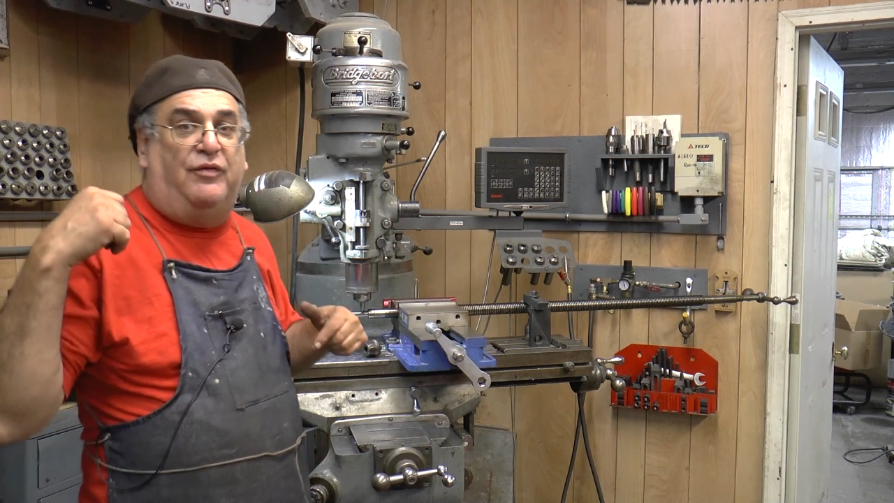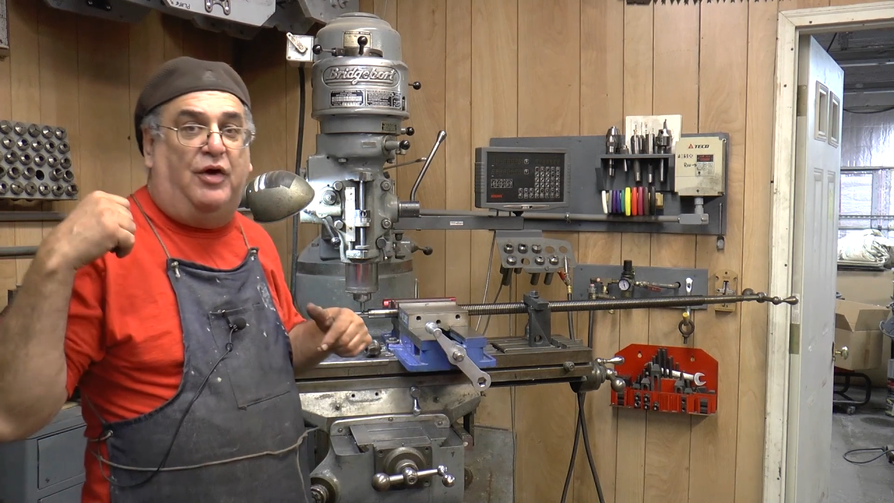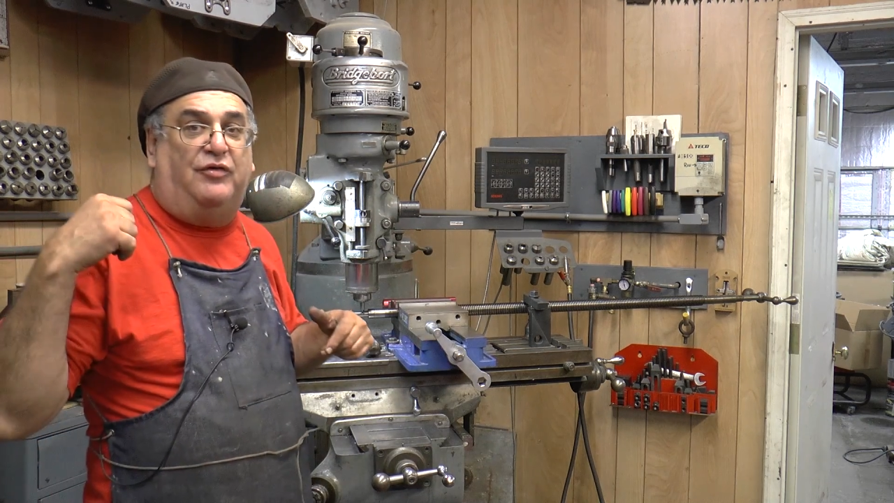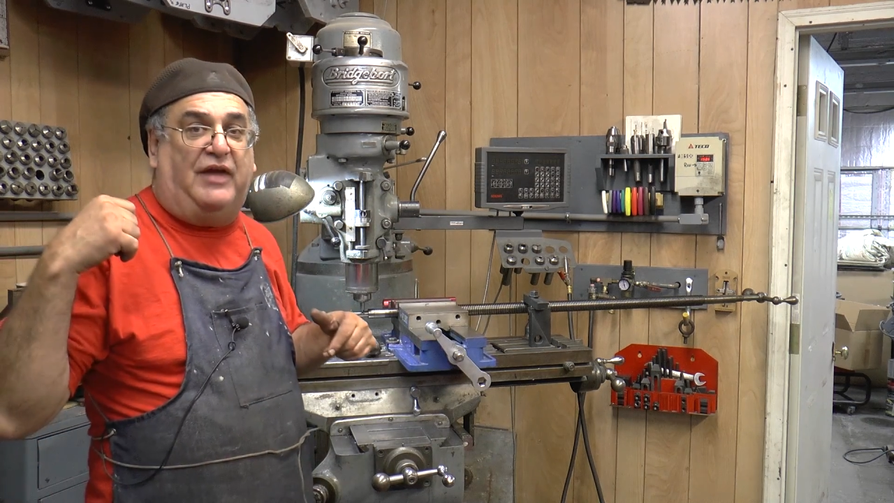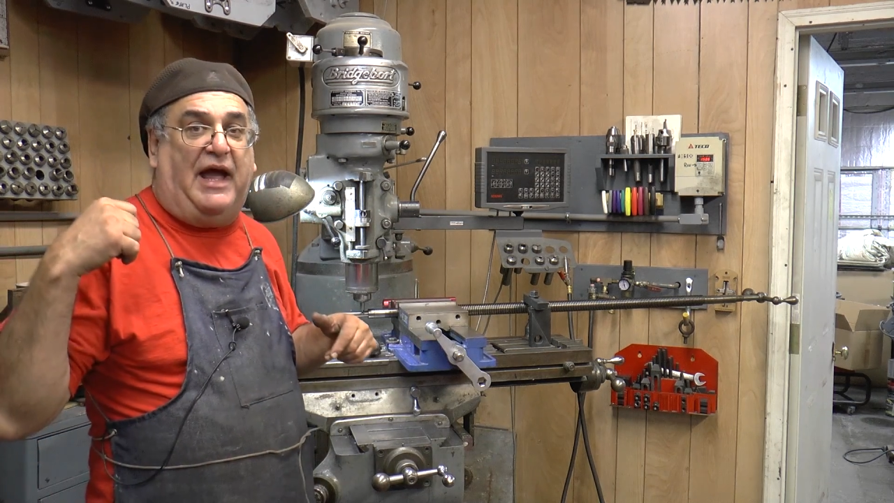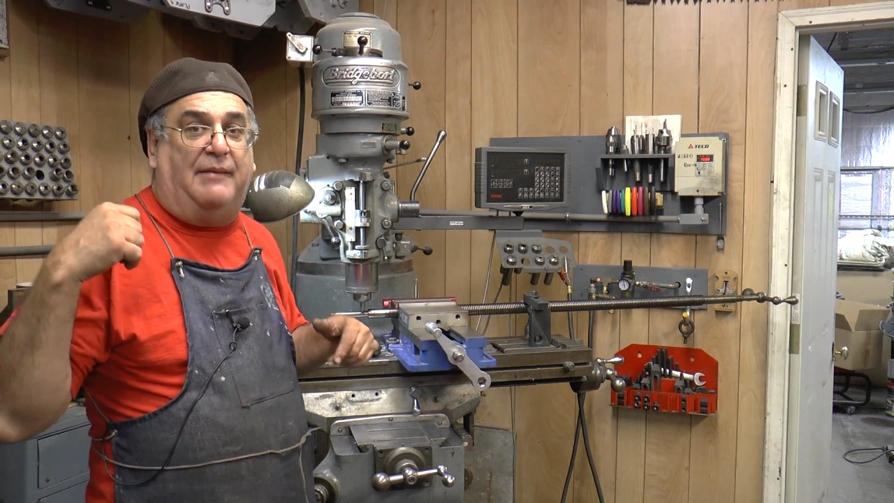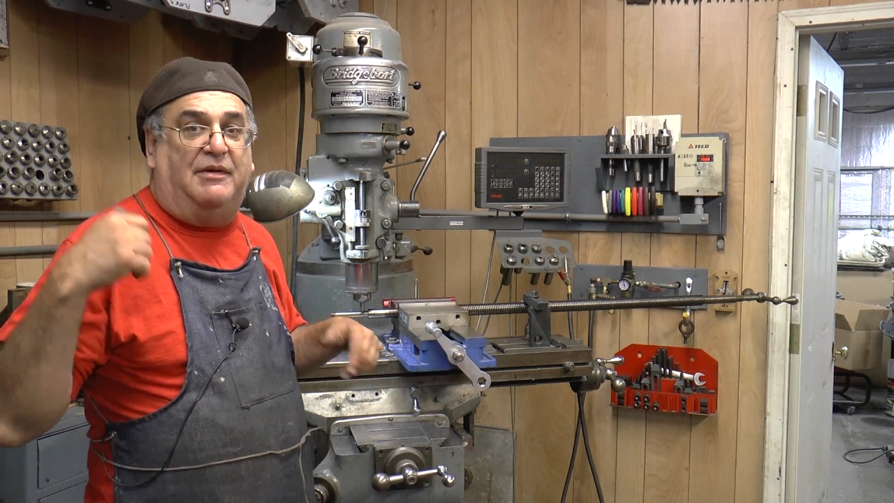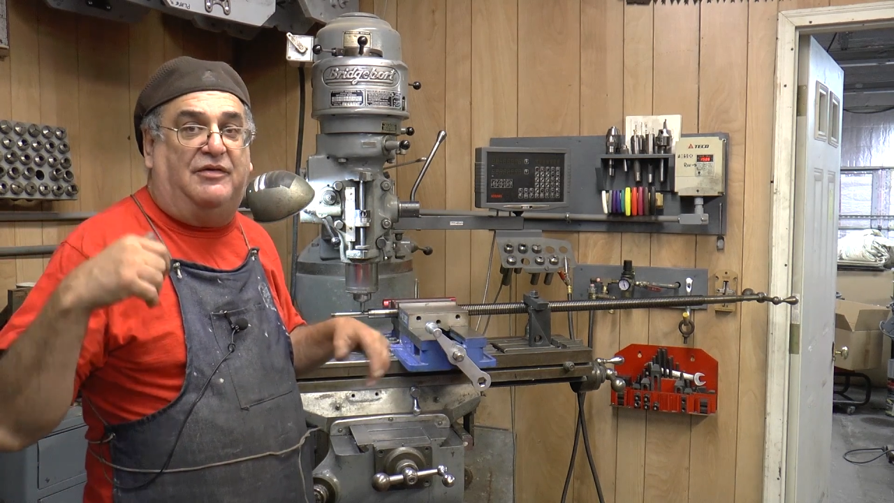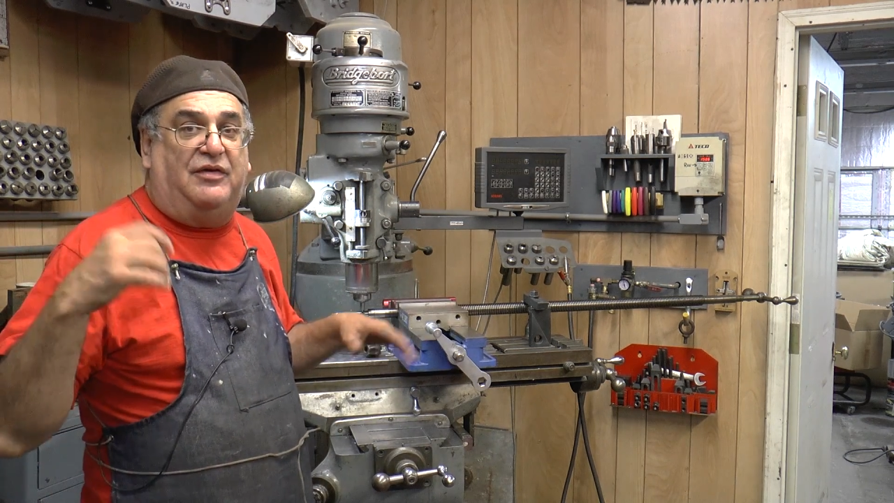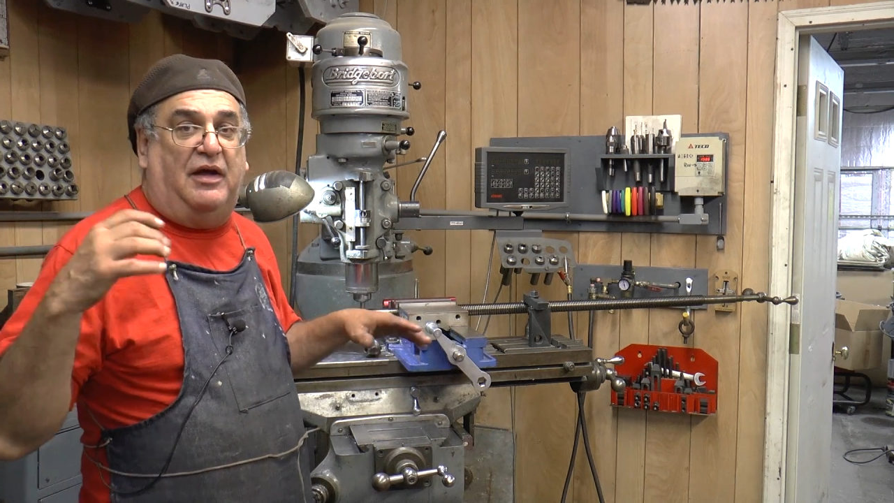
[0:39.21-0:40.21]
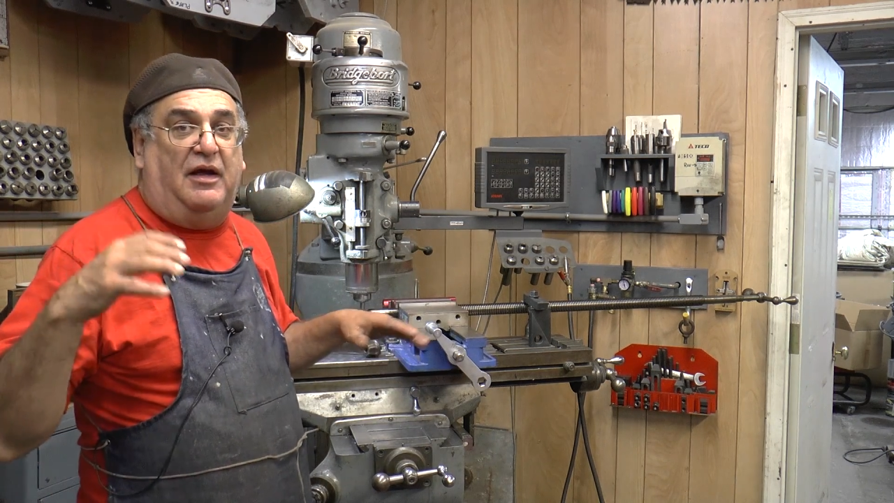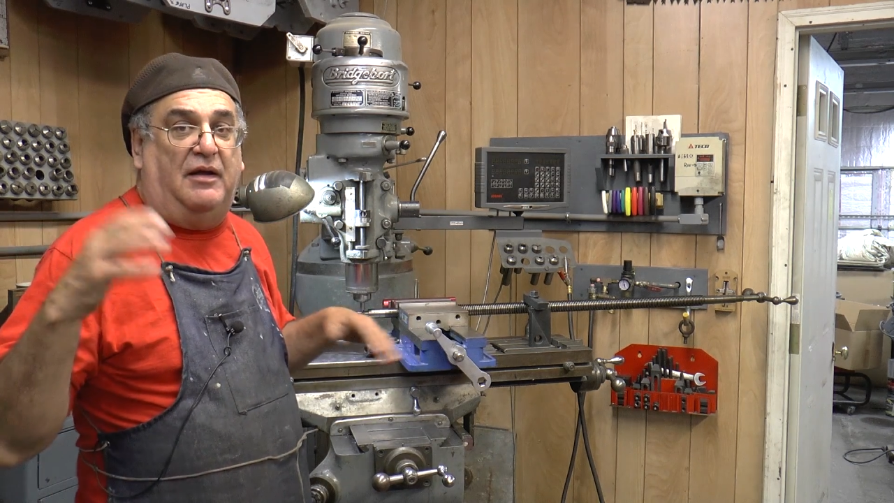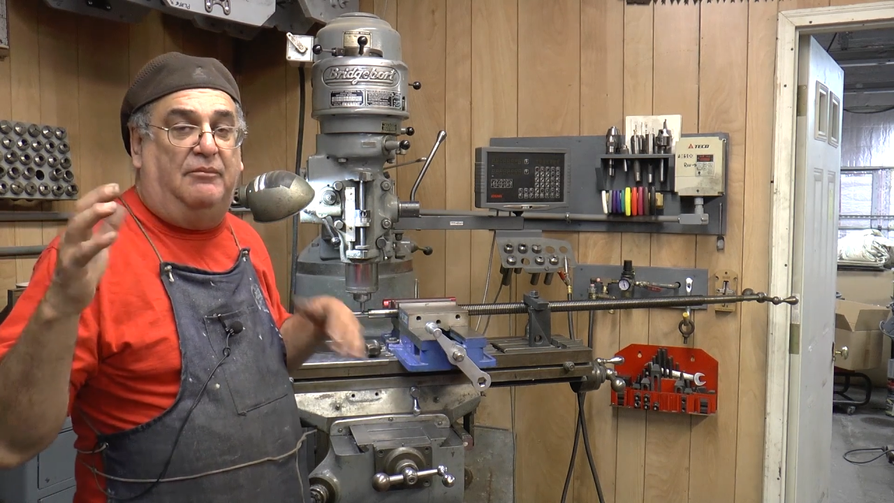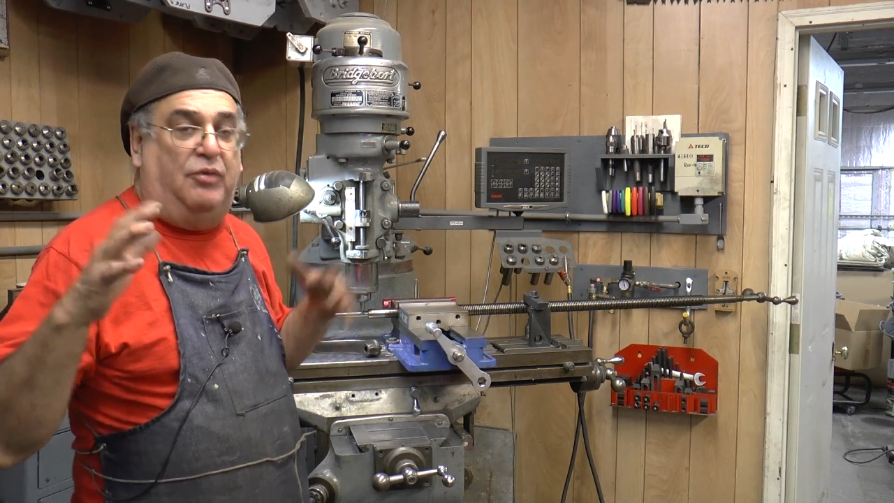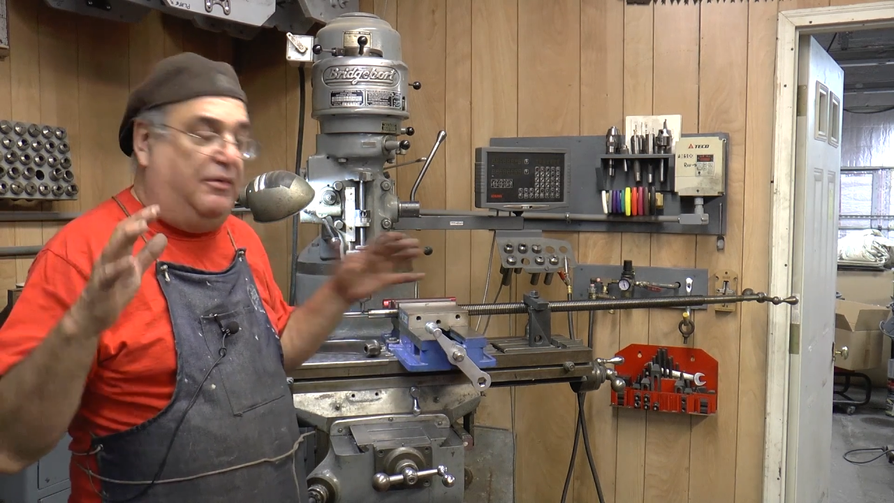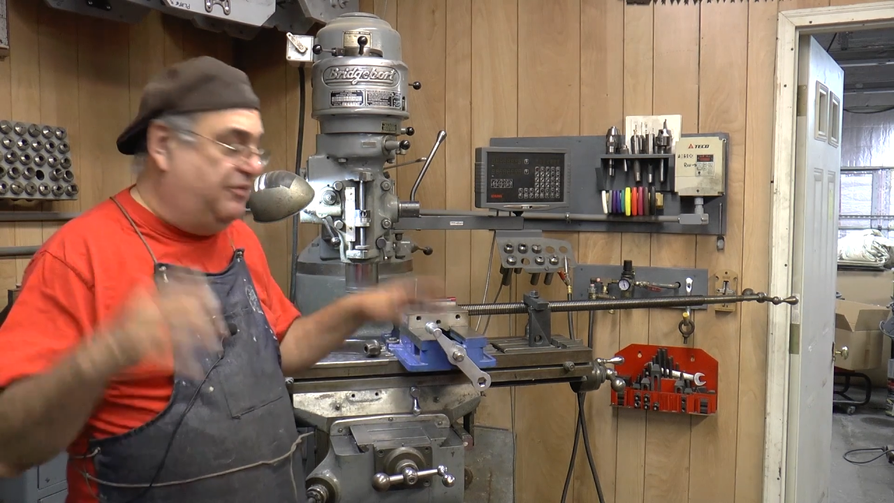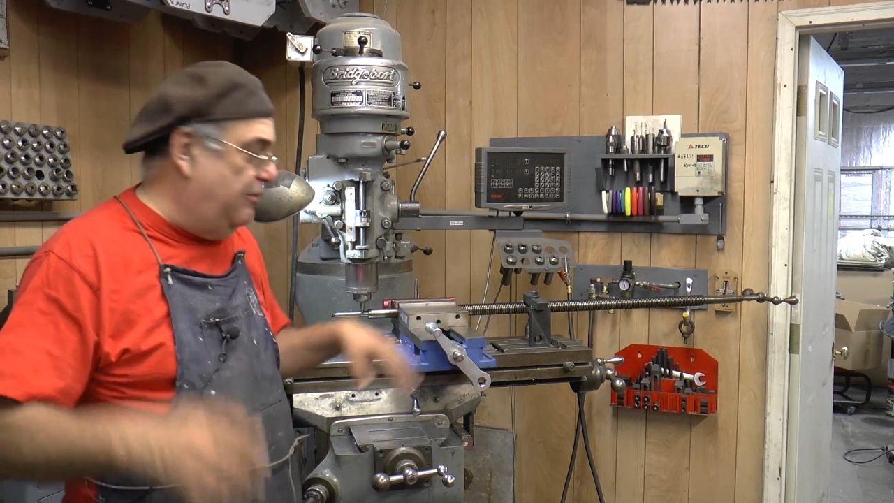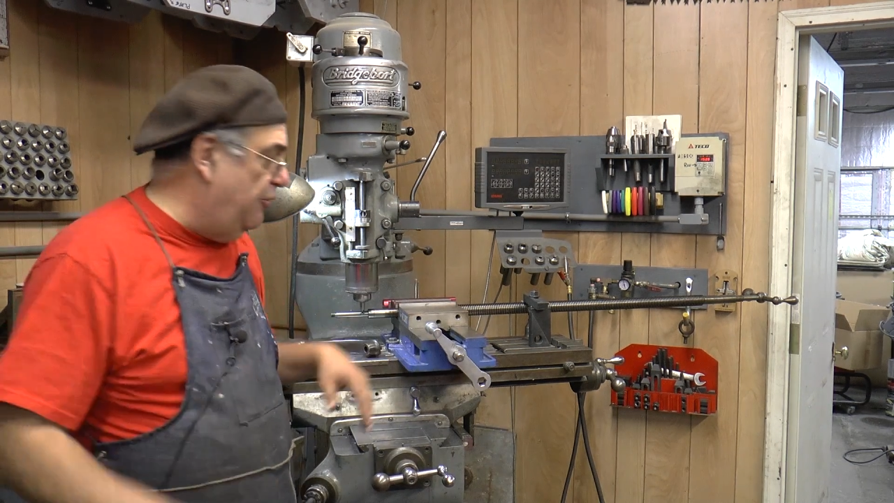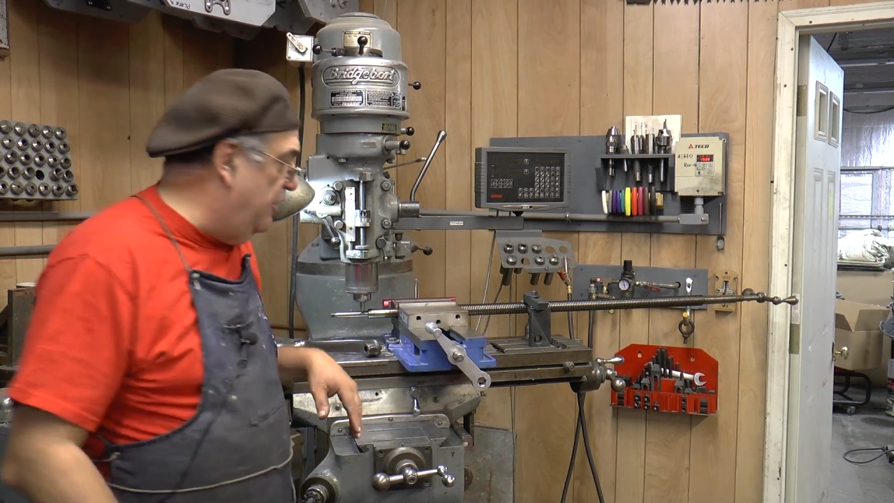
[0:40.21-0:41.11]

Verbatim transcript: those cabinets uh, and put them somewhere